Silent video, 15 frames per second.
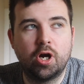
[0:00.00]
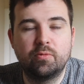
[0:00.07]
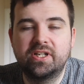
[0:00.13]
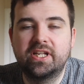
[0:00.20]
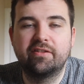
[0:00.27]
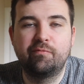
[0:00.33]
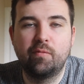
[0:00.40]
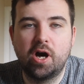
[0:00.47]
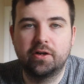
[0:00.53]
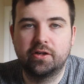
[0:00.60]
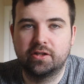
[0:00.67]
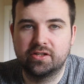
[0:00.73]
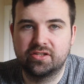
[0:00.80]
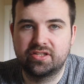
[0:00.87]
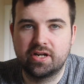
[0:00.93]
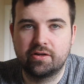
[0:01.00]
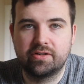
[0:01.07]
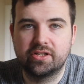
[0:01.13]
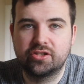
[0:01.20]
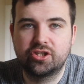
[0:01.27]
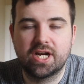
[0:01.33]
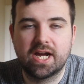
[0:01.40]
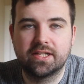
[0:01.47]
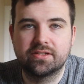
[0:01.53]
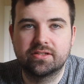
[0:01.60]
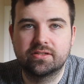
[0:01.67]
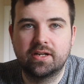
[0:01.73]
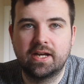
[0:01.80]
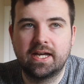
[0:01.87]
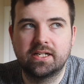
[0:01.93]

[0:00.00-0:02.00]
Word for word: I would give Monaghan a serious chance.